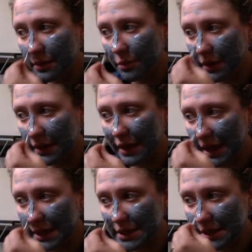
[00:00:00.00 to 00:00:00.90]
what
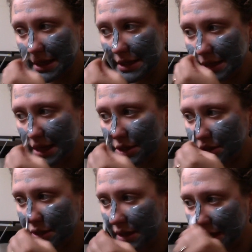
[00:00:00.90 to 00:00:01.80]
this
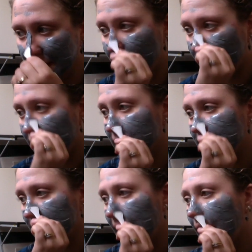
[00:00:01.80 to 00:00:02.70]
essentially feels
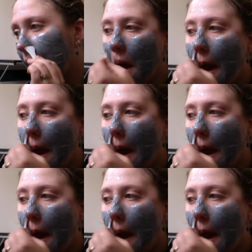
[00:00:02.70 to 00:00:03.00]
like.